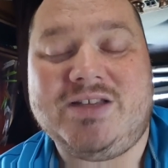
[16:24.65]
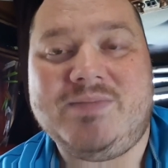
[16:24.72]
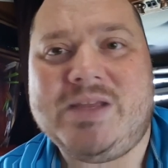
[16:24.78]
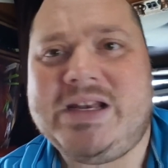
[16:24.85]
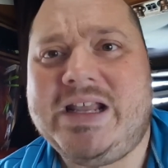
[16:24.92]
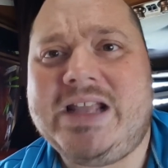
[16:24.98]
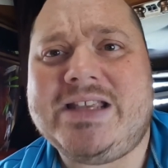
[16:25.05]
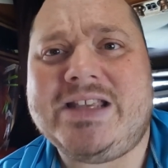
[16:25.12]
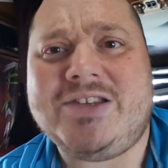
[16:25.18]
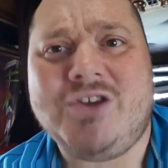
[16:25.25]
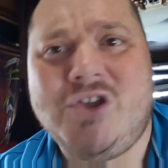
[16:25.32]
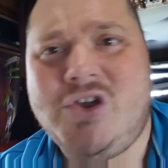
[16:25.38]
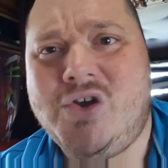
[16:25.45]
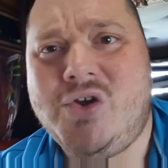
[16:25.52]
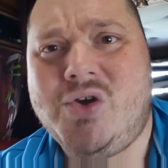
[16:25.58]
And my dad says,
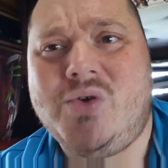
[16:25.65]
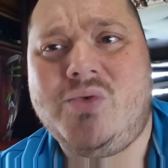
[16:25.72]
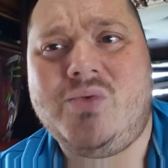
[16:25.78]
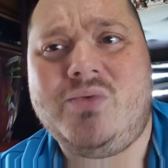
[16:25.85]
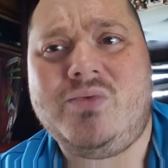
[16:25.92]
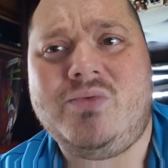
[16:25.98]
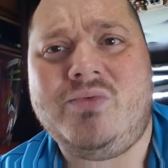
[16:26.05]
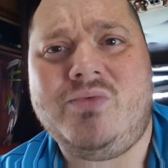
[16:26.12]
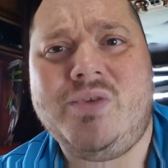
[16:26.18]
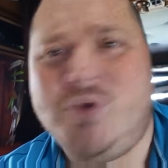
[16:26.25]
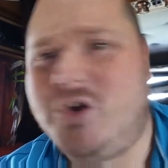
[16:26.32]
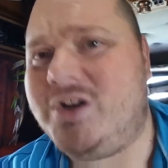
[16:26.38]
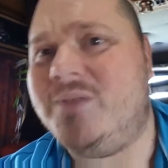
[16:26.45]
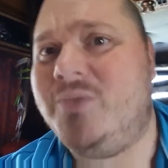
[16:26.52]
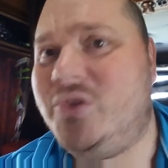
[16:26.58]
no, we
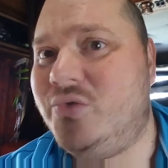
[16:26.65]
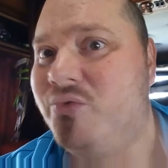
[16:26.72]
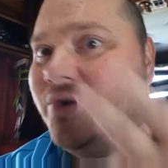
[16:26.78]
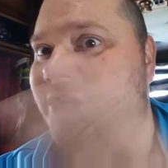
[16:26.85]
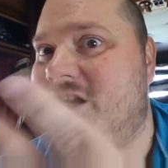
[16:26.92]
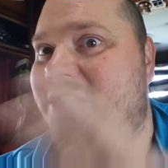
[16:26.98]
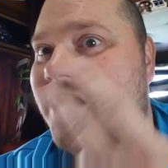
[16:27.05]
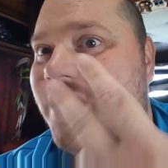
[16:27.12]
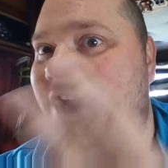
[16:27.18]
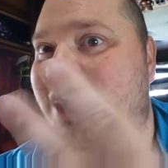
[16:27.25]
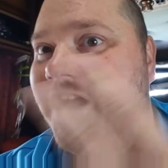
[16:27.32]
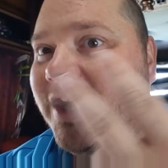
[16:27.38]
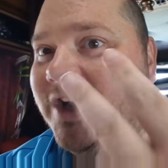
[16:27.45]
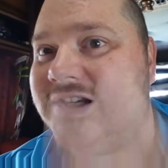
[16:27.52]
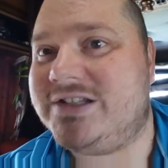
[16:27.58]
bought him 3
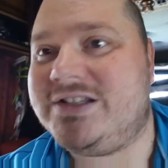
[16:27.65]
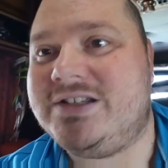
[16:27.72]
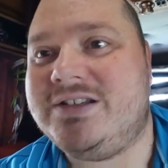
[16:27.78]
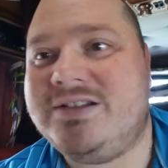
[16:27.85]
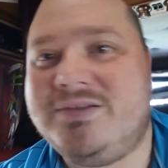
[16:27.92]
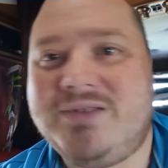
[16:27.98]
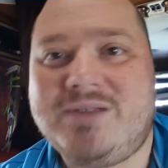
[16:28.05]
cars.